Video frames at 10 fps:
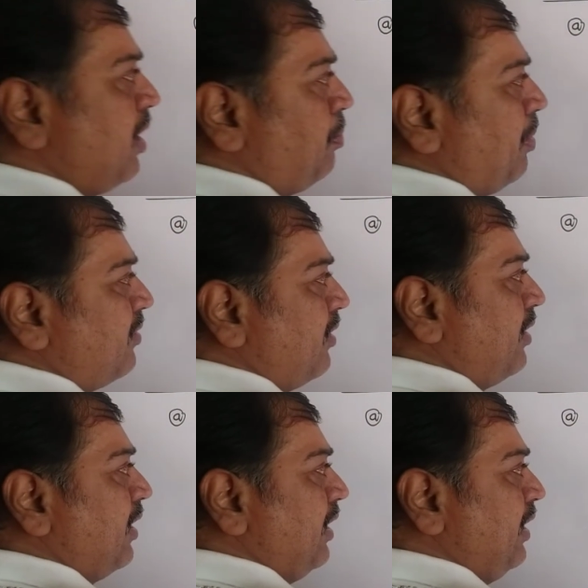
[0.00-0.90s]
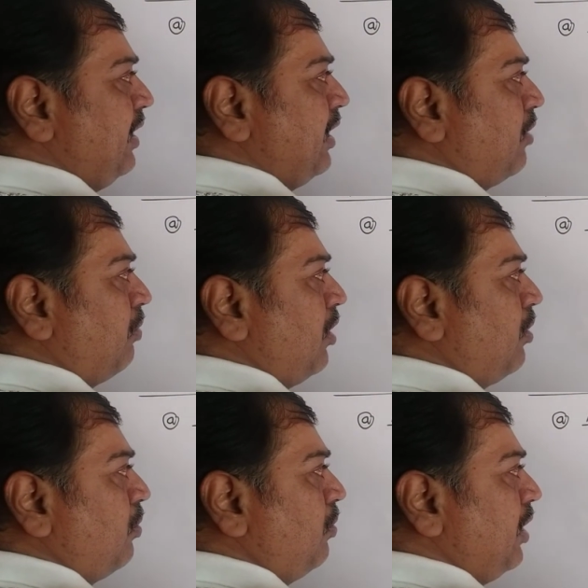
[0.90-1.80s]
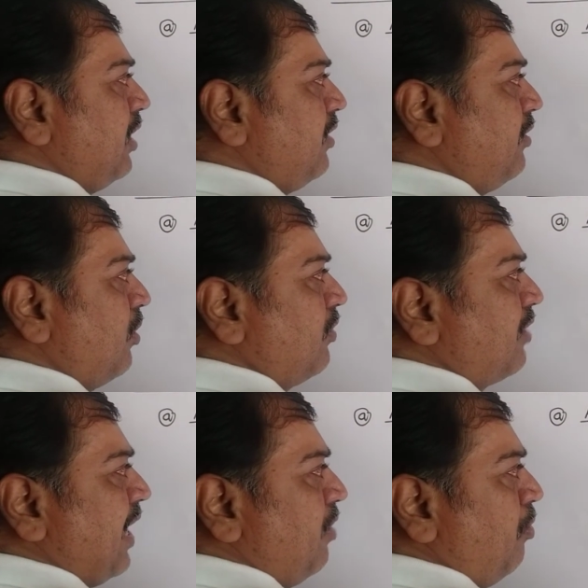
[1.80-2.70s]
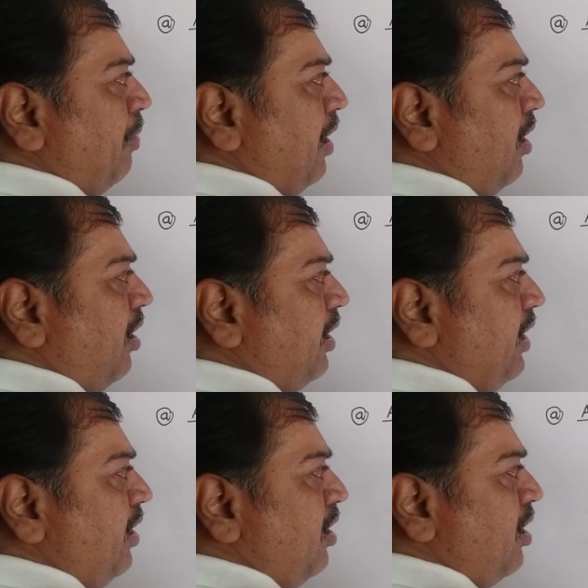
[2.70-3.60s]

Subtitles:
represented E equal to E0 sine omega t,